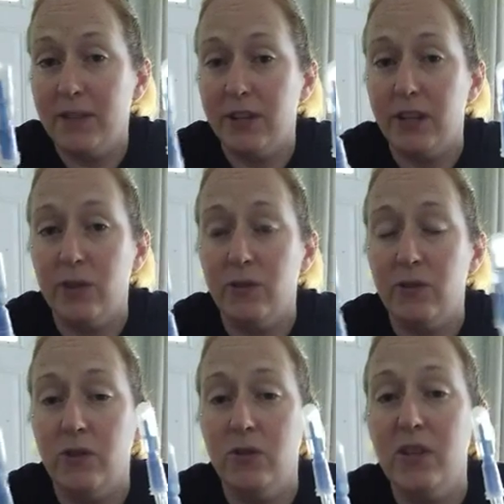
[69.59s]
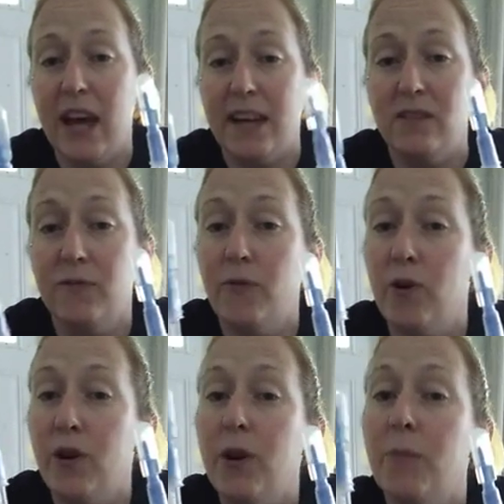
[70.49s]
They're used to test
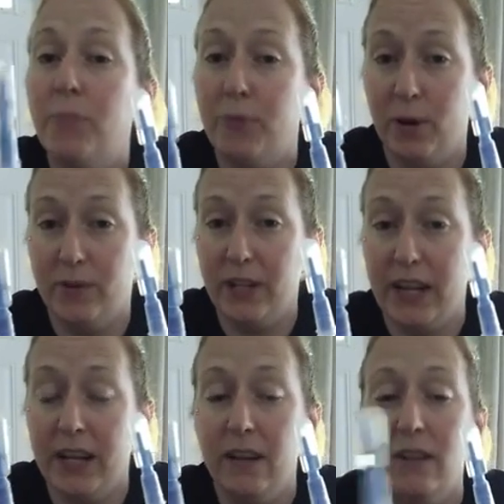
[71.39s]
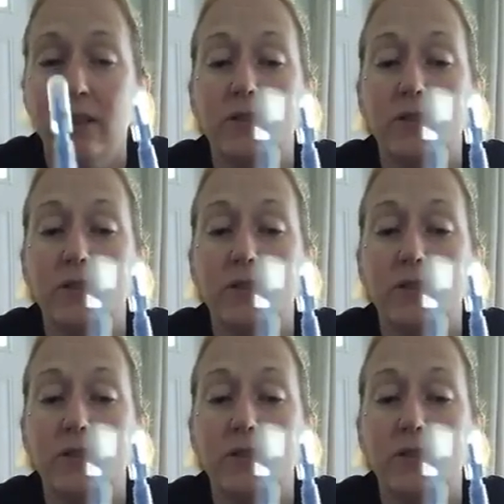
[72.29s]
for protein.